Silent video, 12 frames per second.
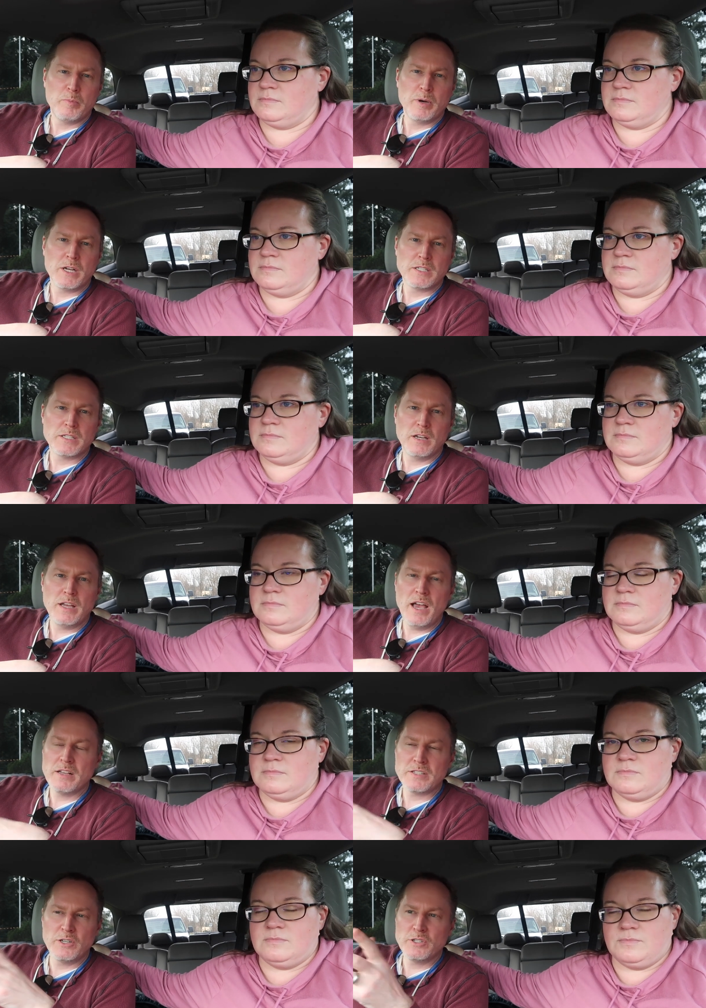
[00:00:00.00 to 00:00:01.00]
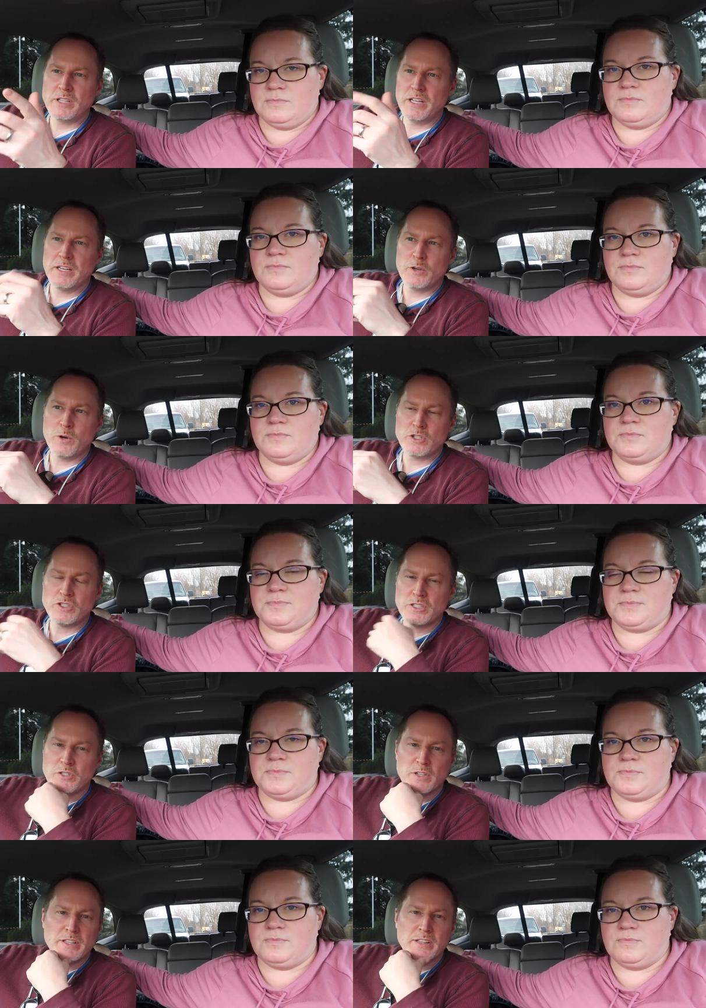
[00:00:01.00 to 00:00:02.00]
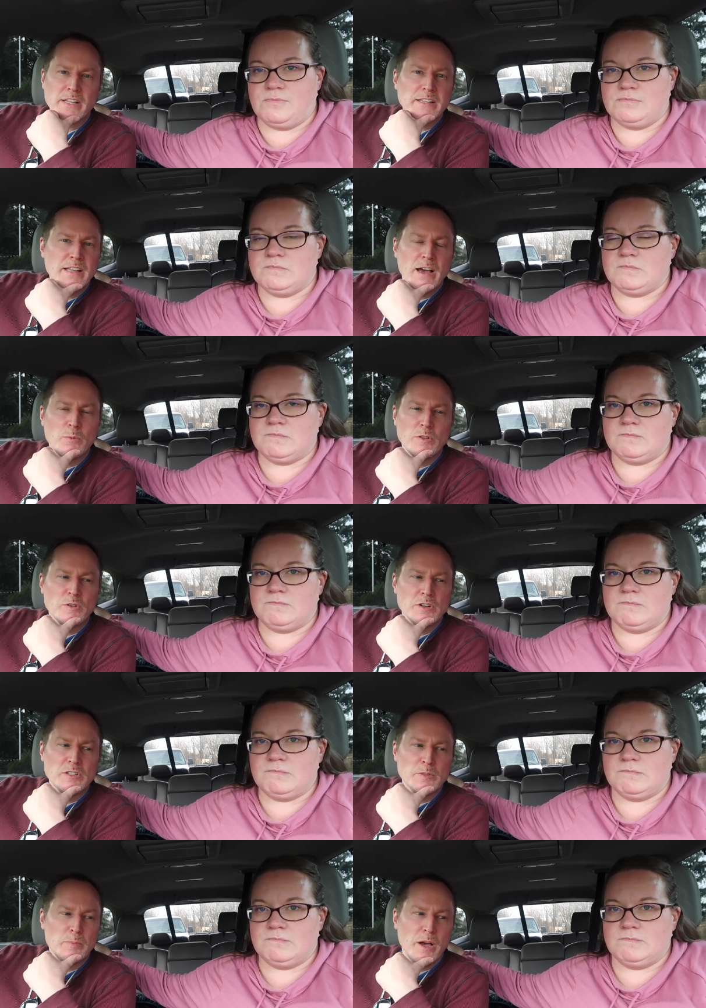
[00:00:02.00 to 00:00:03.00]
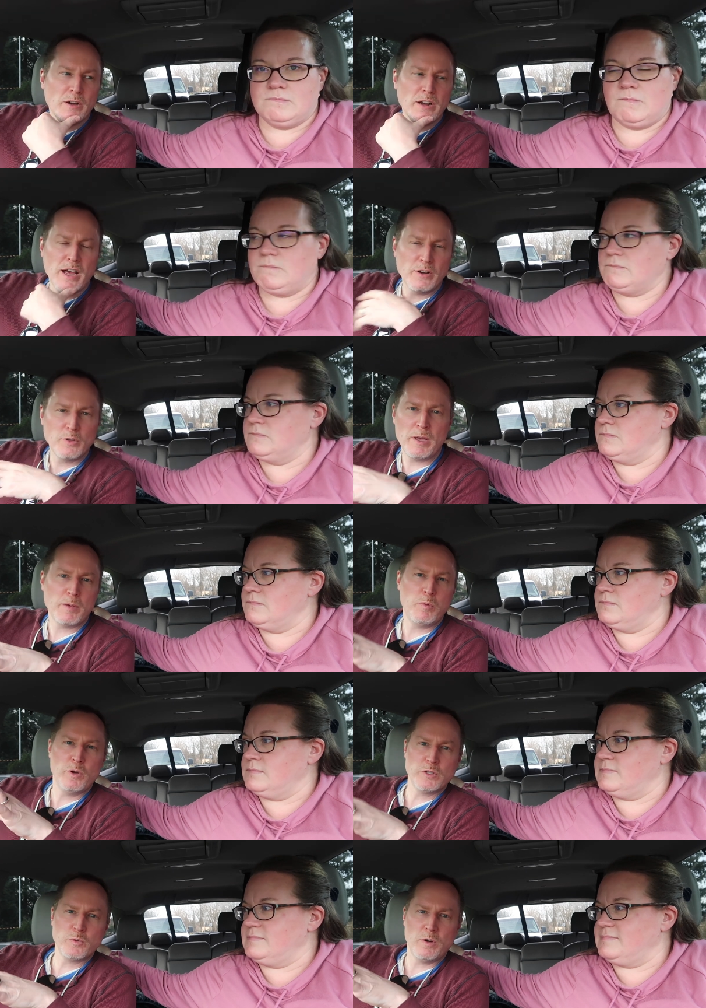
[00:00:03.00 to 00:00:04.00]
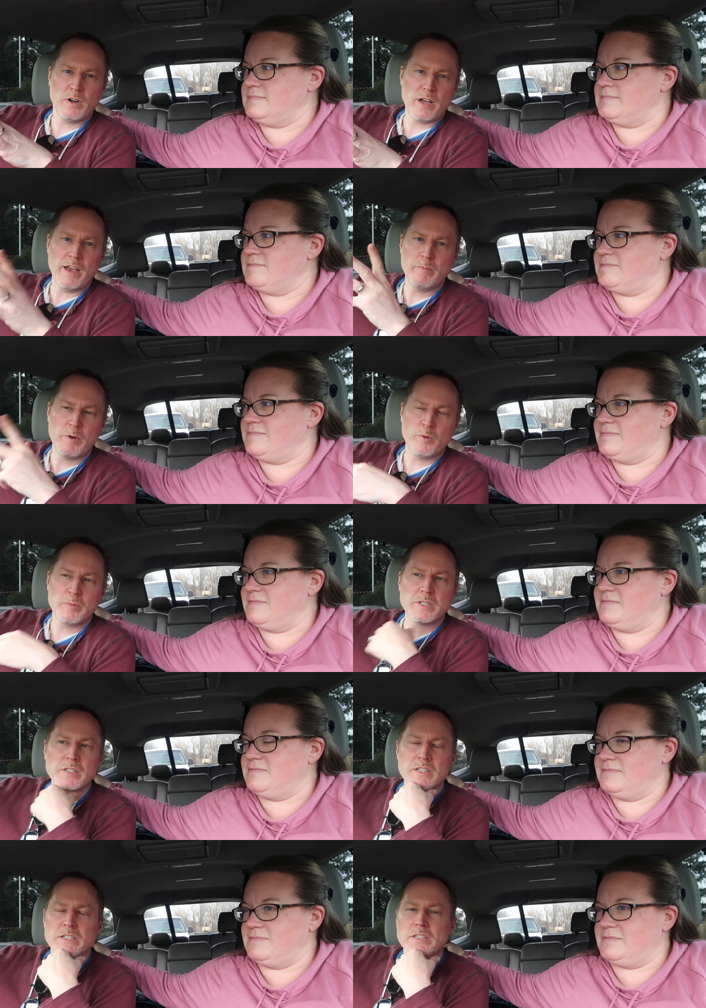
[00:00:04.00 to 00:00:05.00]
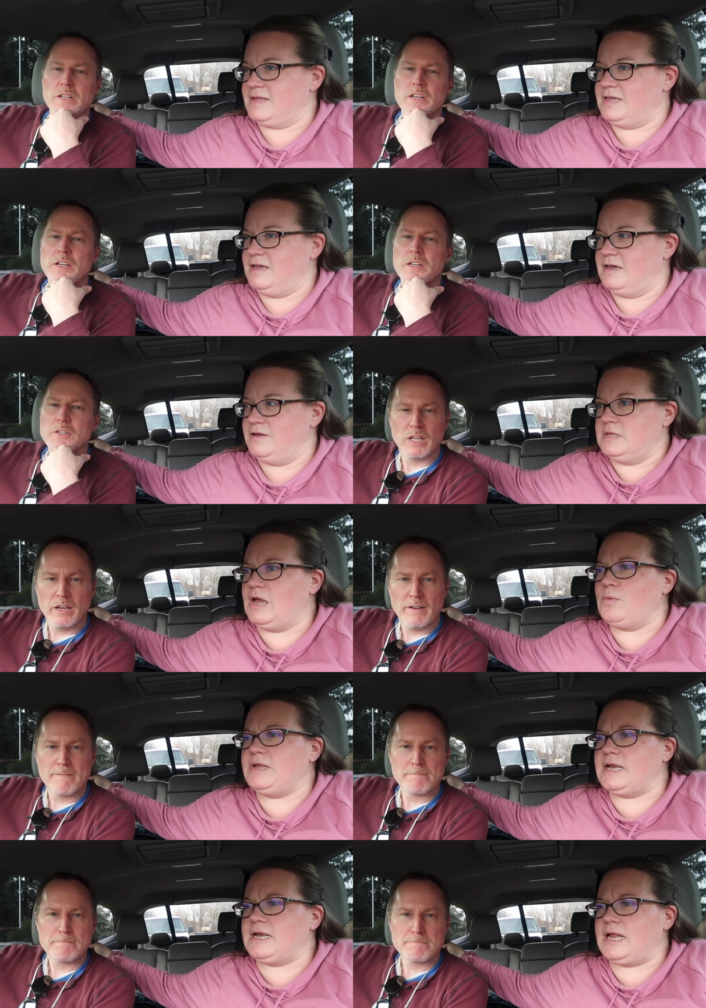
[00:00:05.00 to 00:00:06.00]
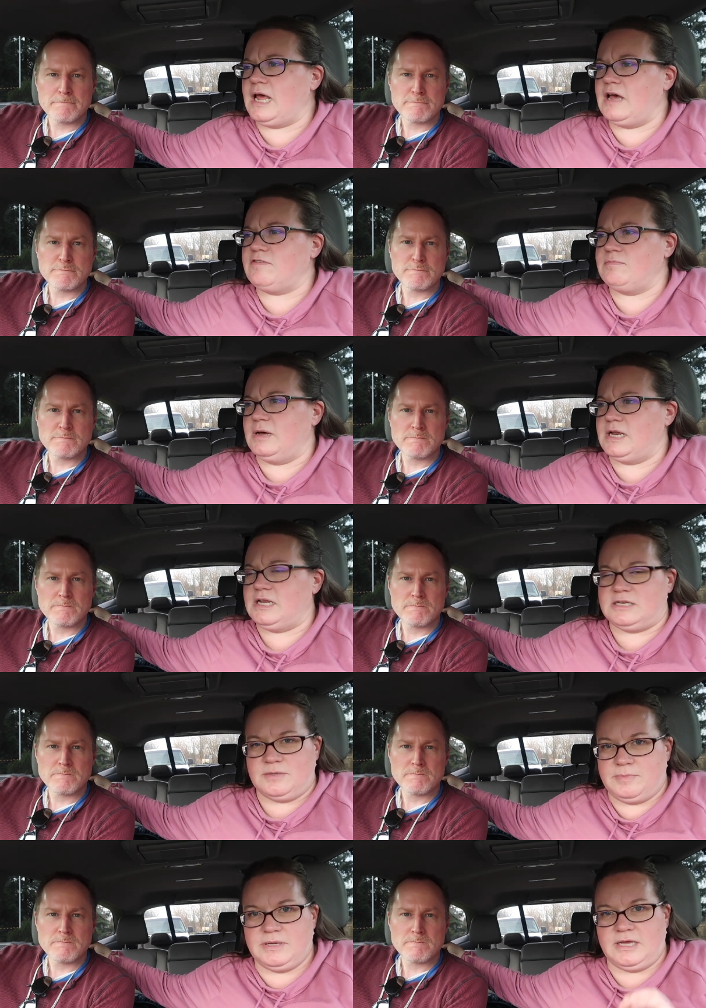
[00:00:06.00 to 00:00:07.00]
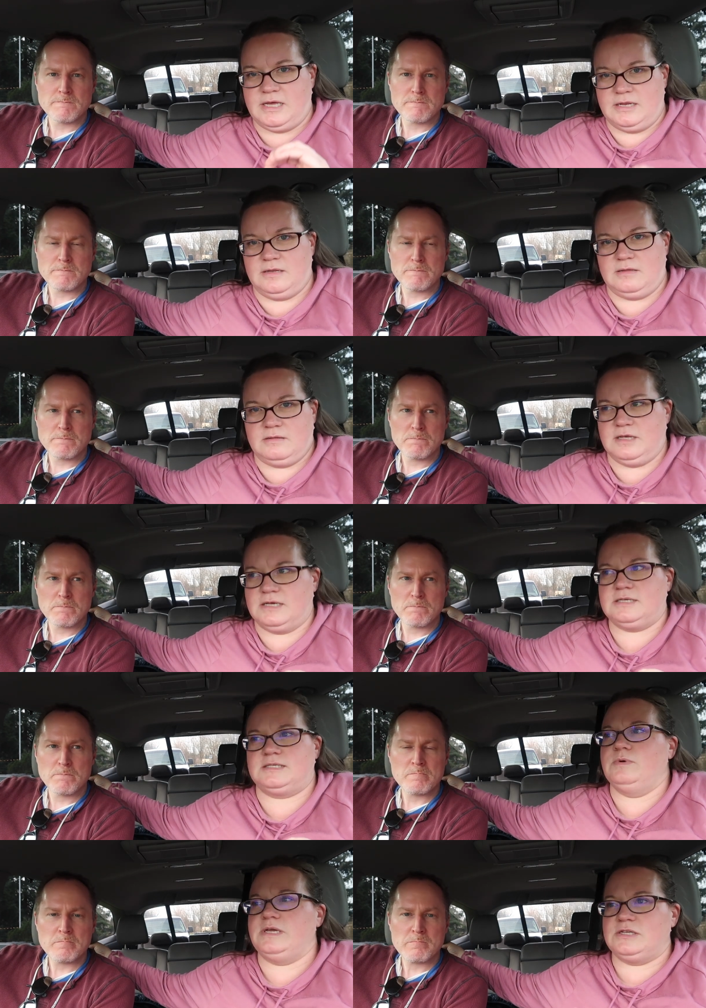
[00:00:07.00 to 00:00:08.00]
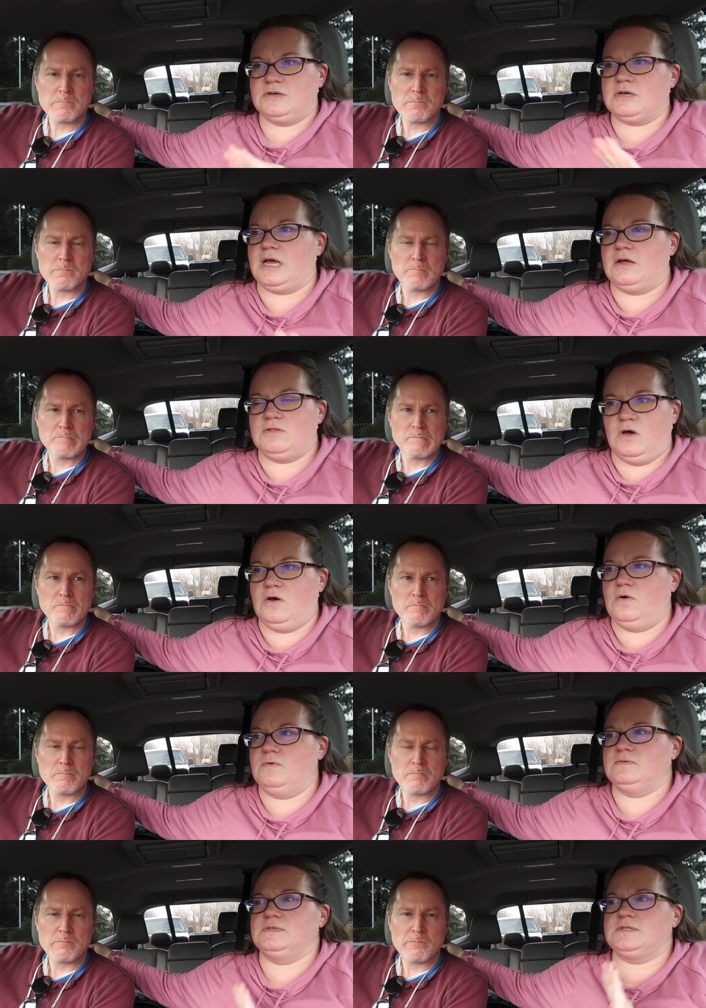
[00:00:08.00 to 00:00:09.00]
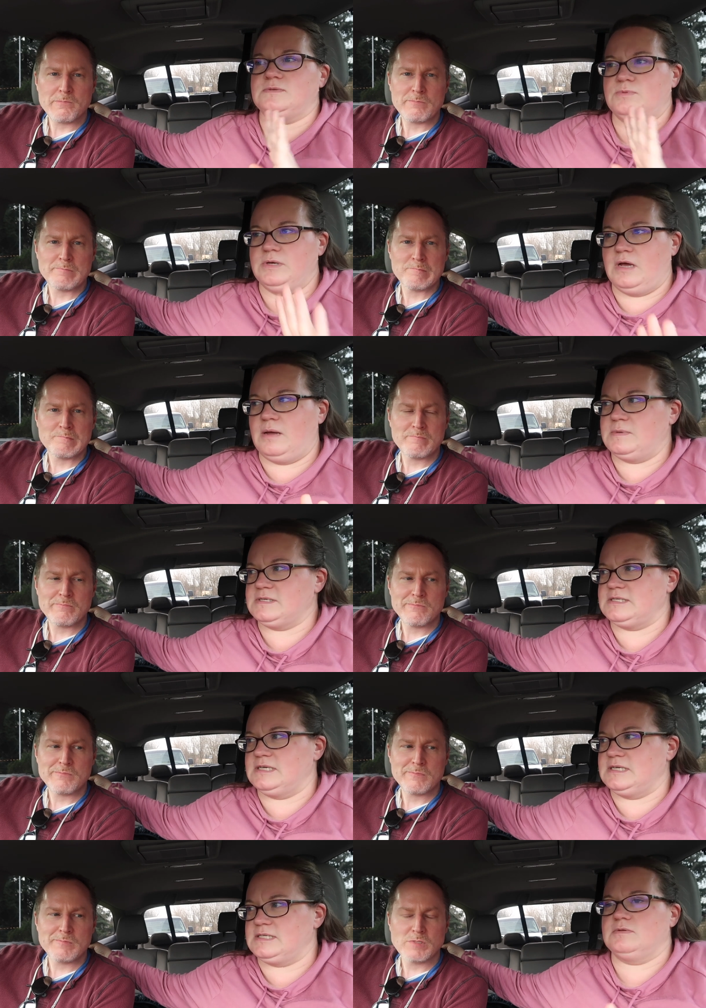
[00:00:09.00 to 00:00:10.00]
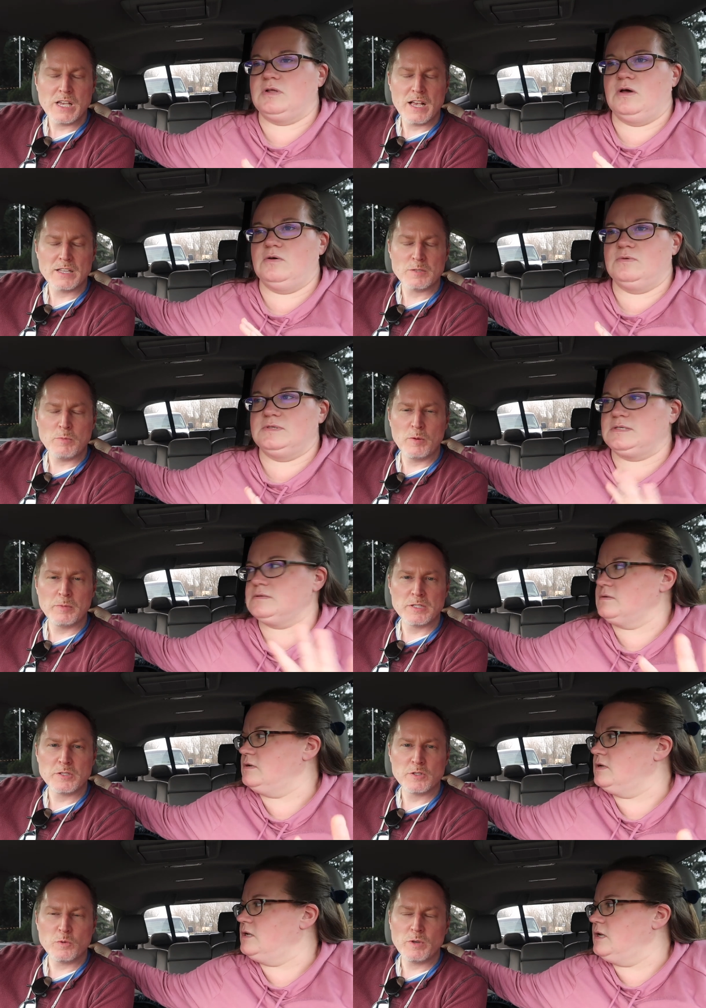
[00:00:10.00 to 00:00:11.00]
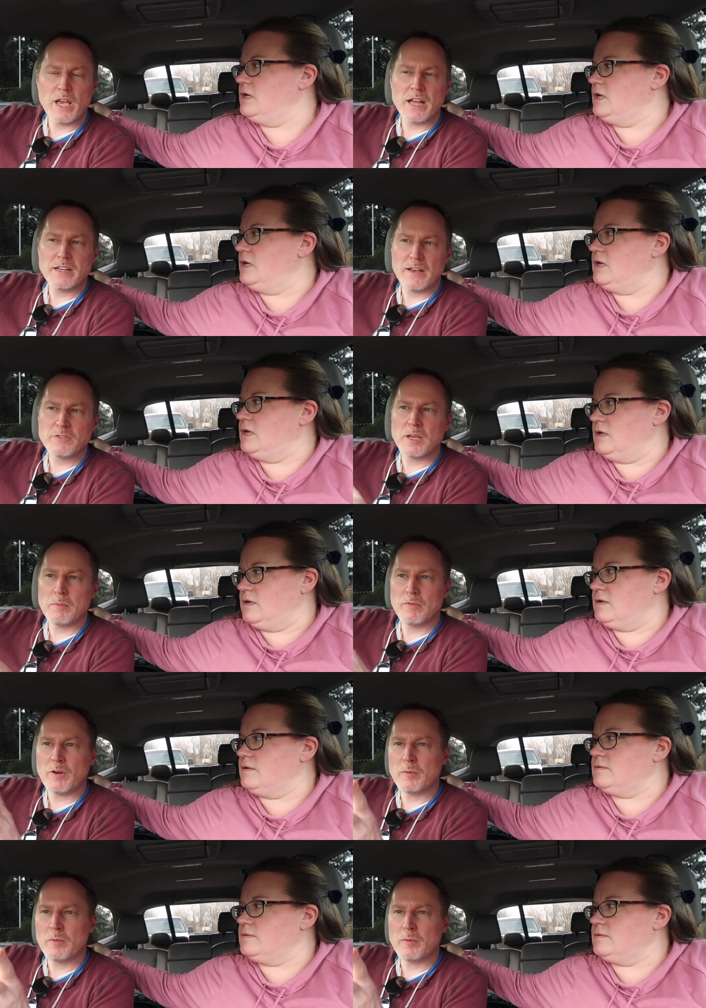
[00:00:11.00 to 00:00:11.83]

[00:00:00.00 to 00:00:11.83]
Speaker 1: But uh, yeah, seriously, any questions or anything like that, whether it's about how do you make points work? I have my own business. yeah. yeah, yeah we
Speaker 2: didn't have money to begin this. We took out loans, we got business yeah, loans. small business.
Speaker 1: So we had to have some of